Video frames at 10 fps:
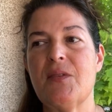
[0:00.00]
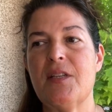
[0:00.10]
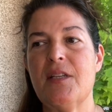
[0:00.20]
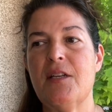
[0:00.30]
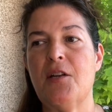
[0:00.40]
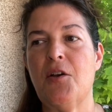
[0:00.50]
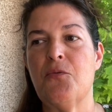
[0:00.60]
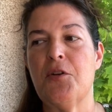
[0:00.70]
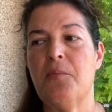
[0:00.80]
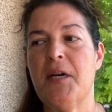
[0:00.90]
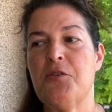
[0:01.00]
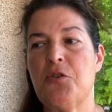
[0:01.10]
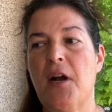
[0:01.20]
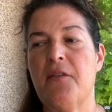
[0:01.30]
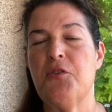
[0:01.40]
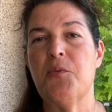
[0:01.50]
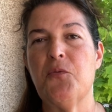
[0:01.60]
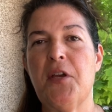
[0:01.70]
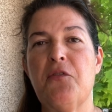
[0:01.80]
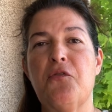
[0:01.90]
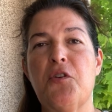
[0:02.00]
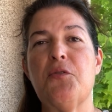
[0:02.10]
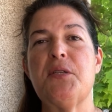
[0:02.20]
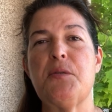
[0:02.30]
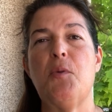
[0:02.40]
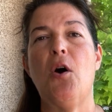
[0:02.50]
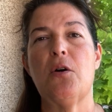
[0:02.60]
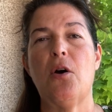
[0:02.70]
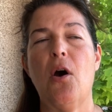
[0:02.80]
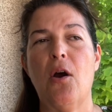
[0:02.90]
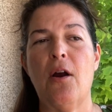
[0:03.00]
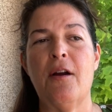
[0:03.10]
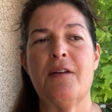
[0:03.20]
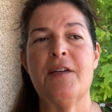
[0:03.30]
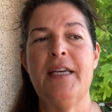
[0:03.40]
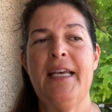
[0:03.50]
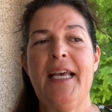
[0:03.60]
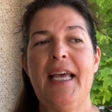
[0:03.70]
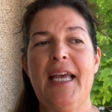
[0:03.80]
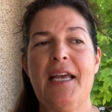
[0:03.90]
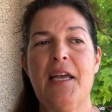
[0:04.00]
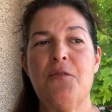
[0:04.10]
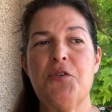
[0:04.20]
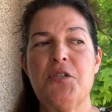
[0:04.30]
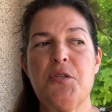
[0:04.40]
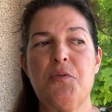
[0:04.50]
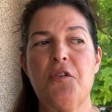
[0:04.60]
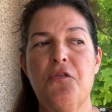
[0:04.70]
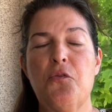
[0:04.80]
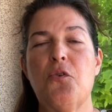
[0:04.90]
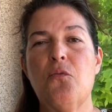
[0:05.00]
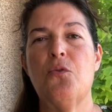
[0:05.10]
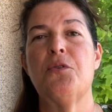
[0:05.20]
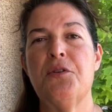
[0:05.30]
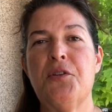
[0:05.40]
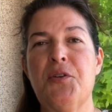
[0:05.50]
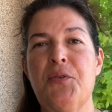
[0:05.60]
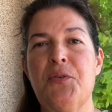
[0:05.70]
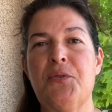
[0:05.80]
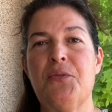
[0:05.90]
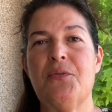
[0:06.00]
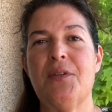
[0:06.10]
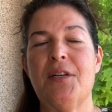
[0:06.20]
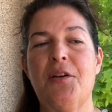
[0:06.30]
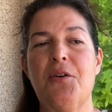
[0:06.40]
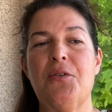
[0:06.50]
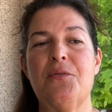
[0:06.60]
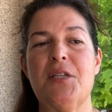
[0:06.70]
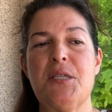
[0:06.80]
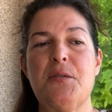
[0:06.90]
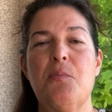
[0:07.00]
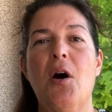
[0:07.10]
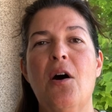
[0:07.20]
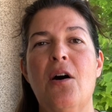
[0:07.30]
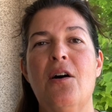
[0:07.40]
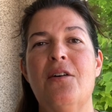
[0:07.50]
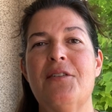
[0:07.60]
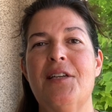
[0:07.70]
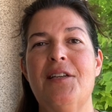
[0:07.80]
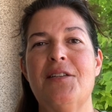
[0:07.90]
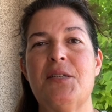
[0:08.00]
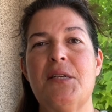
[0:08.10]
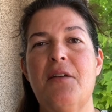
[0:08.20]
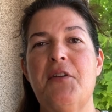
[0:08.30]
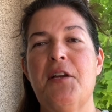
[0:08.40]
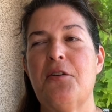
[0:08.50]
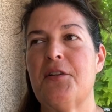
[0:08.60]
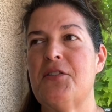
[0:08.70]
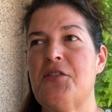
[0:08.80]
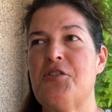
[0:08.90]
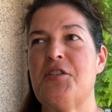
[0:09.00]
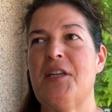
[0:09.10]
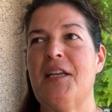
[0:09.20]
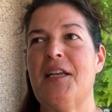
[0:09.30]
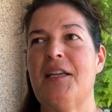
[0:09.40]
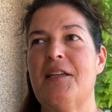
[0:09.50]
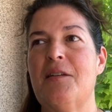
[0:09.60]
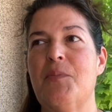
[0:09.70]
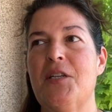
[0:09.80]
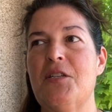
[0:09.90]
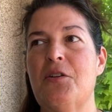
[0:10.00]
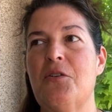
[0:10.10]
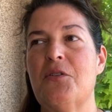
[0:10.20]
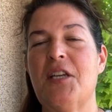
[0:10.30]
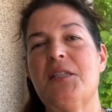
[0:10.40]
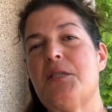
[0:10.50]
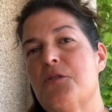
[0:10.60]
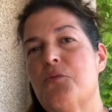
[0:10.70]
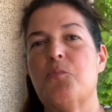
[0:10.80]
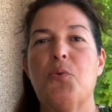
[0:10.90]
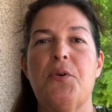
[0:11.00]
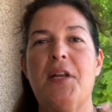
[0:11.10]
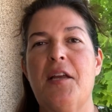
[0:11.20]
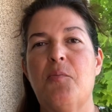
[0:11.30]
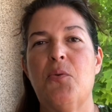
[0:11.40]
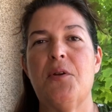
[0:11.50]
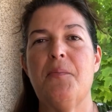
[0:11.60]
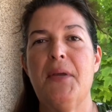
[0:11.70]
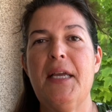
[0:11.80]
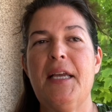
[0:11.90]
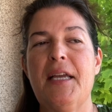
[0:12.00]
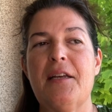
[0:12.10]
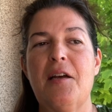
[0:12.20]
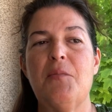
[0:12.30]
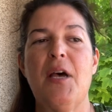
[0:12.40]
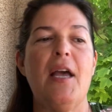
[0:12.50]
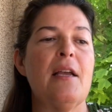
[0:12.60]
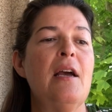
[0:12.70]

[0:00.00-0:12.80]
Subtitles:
you know, we don't mind driving you, but we have a very small car. And we just want to forewarn you, you know, it's small and it doesn't have any air conditioning, and it gets us from point A to point B. And I'm like,